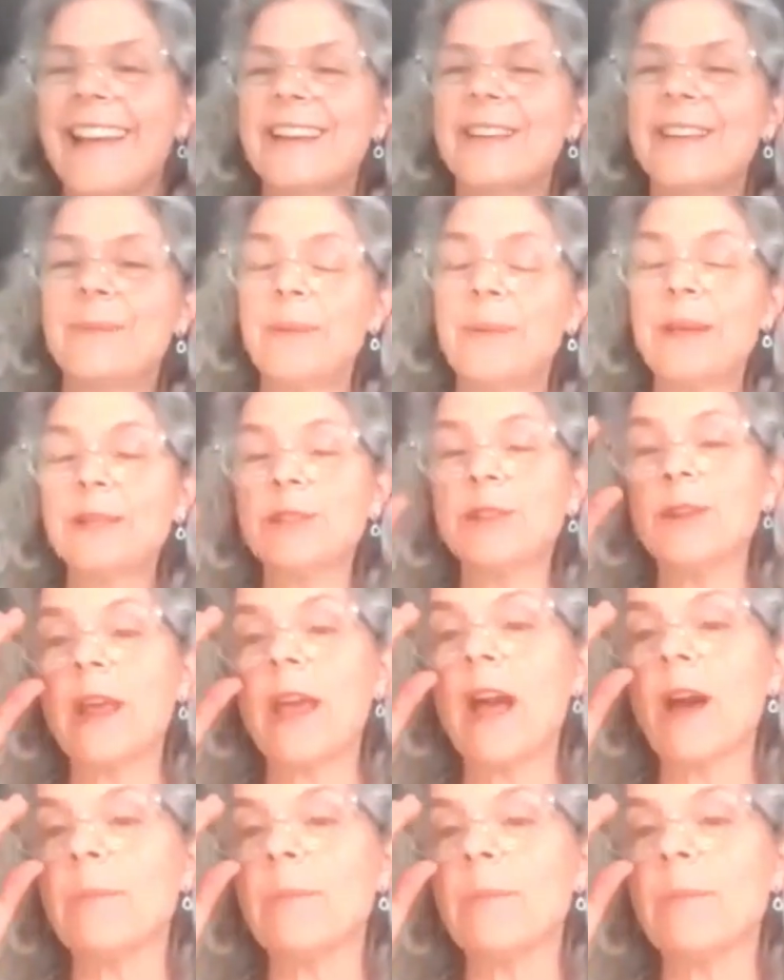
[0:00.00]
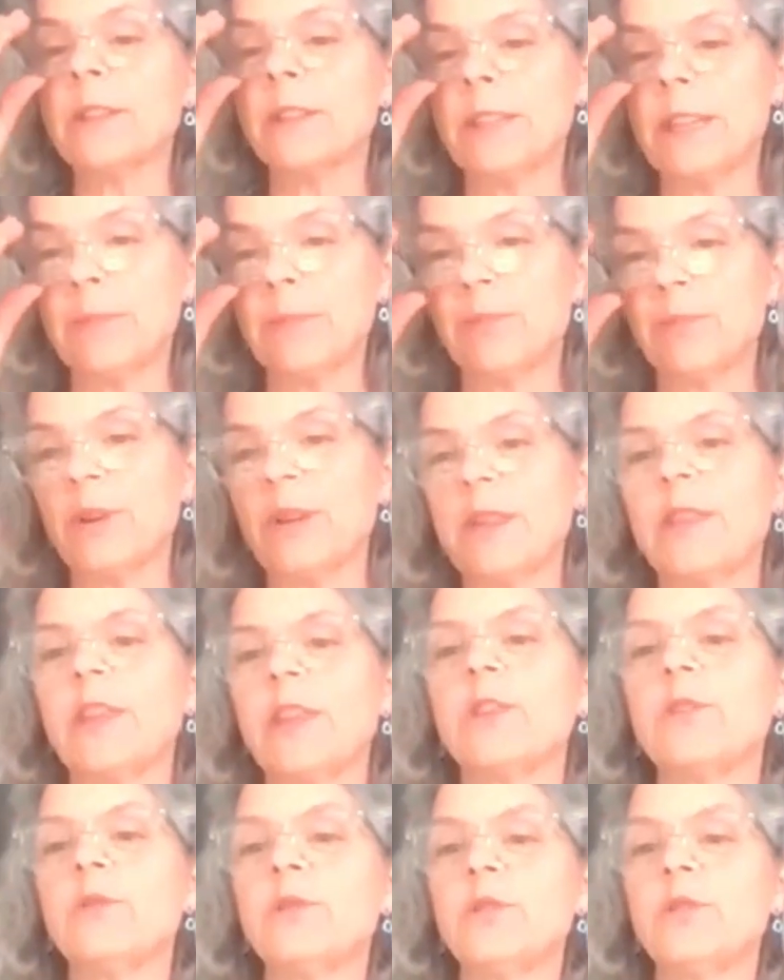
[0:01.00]
Depends on how much deep breathing
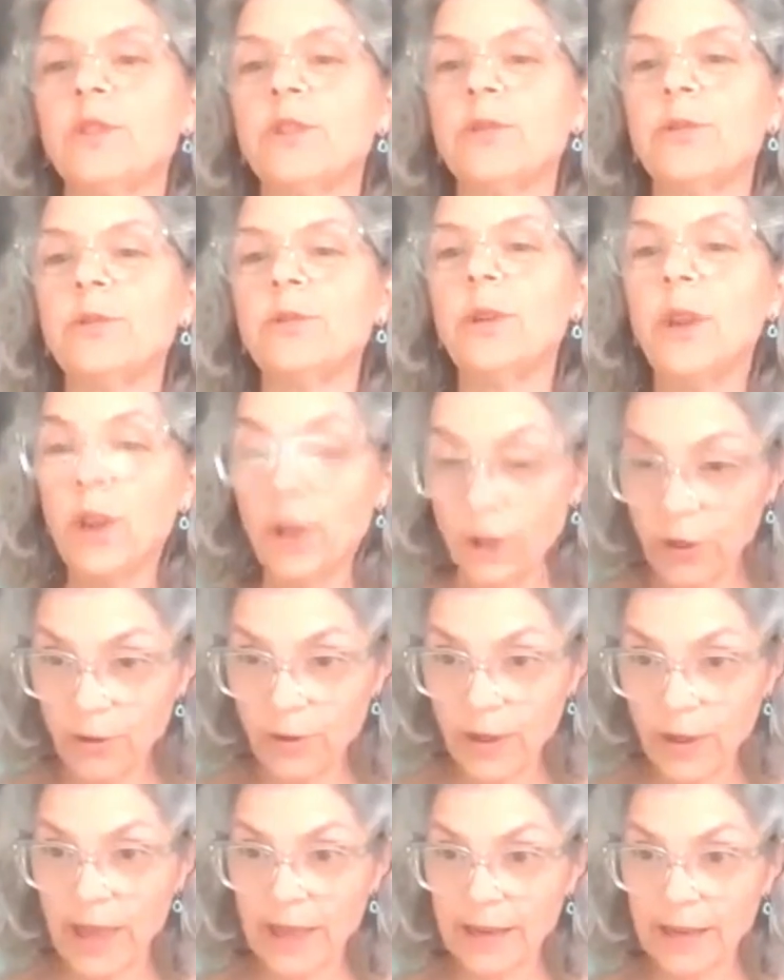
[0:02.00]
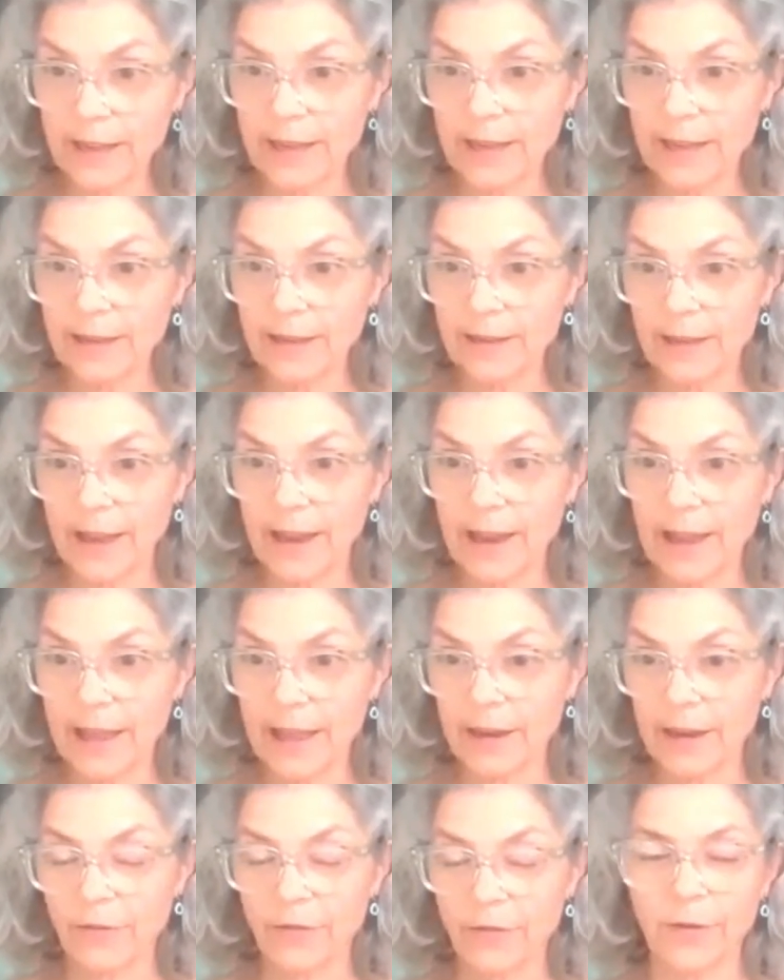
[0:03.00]
you do. You can get
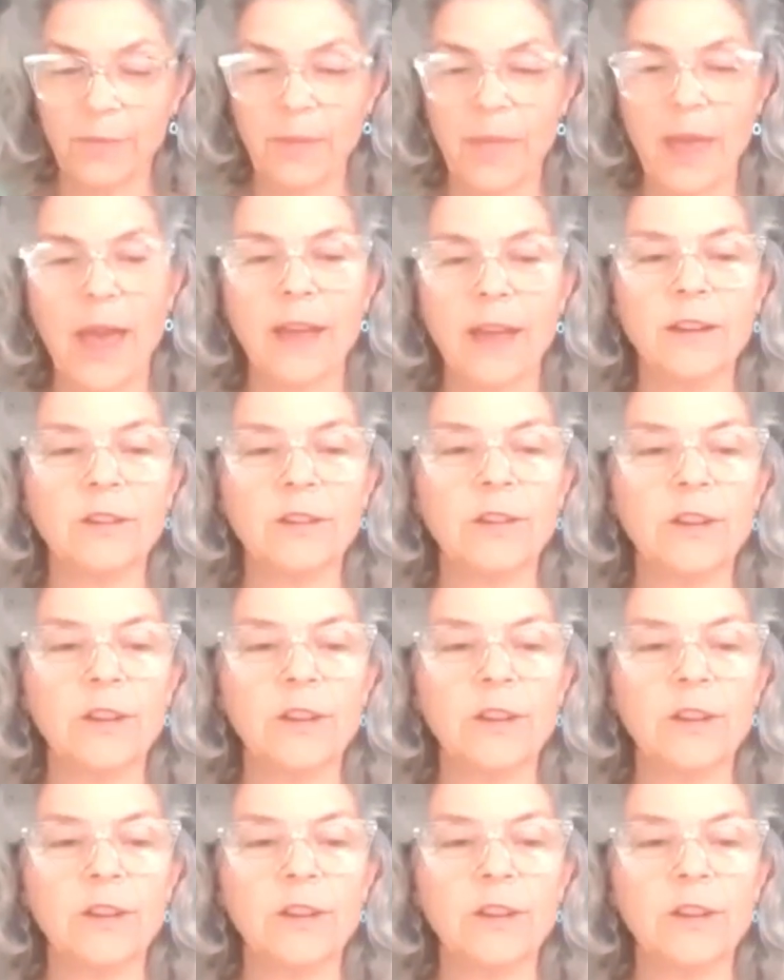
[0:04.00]
lightheaded from that.